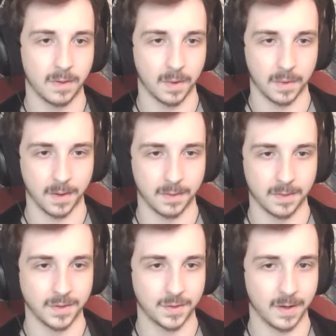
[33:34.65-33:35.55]
Okay,
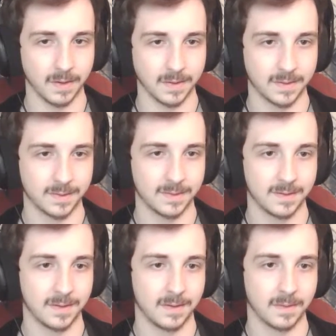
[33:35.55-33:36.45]
let's try this.
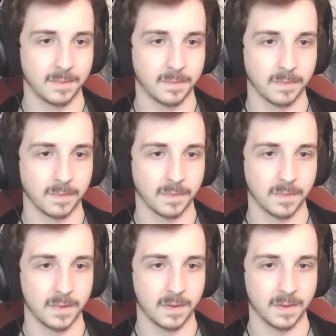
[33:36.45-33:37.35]

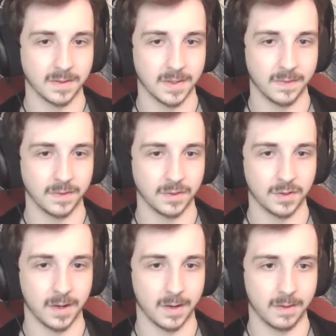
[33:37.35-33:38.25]
Let's give this a
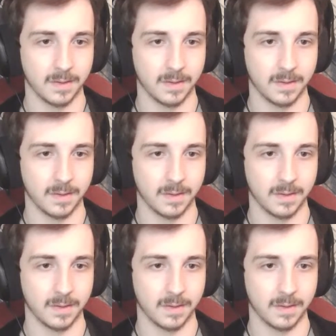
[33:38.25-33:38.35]
shot.